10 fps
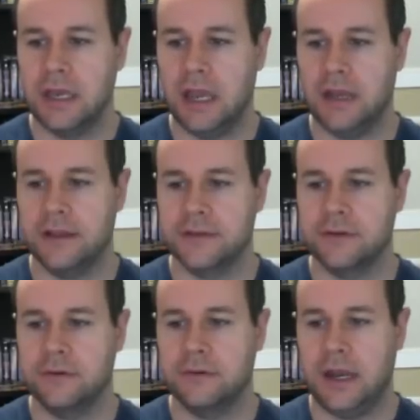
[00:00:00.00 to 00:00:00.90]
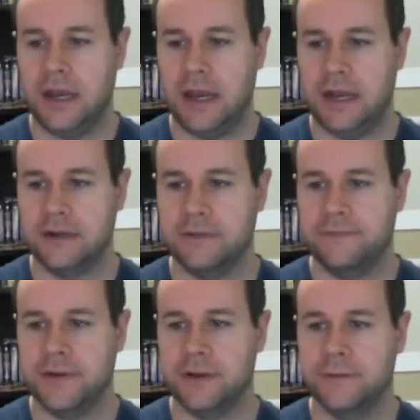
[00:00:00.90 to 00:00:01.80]
And let's go add and
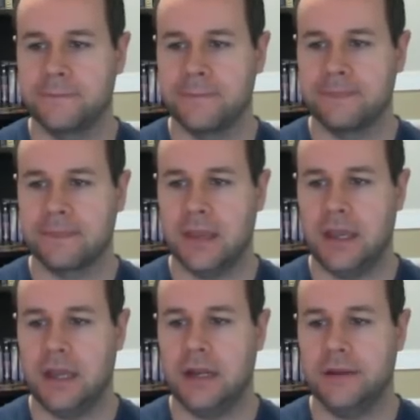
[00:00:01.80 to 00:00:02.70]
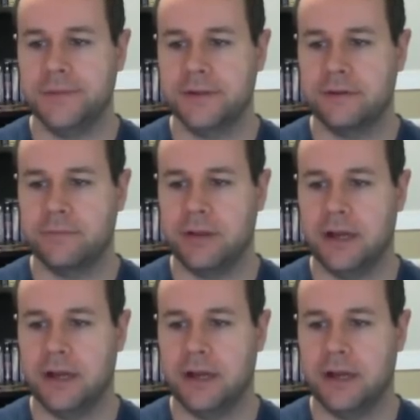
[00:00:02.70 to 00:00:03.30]
configure. And I'm just going to